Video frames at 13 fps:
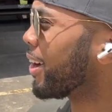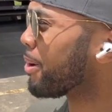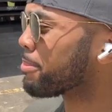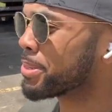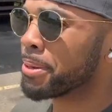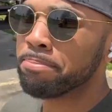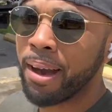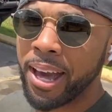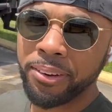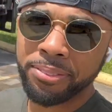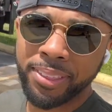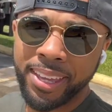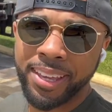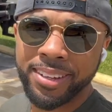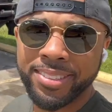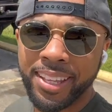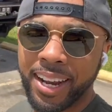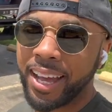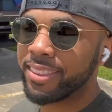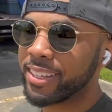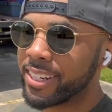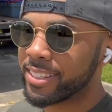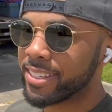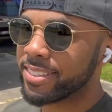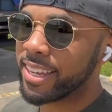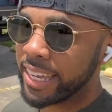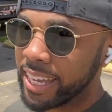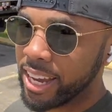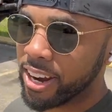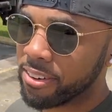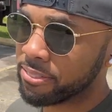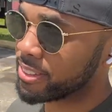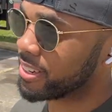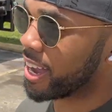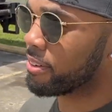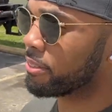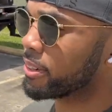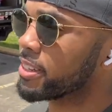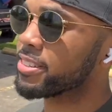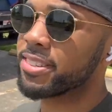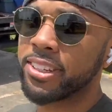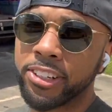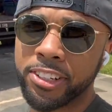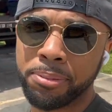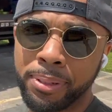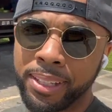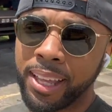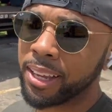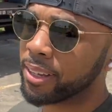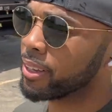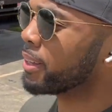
Some minor things that I needed to take care of, which I would consider to be like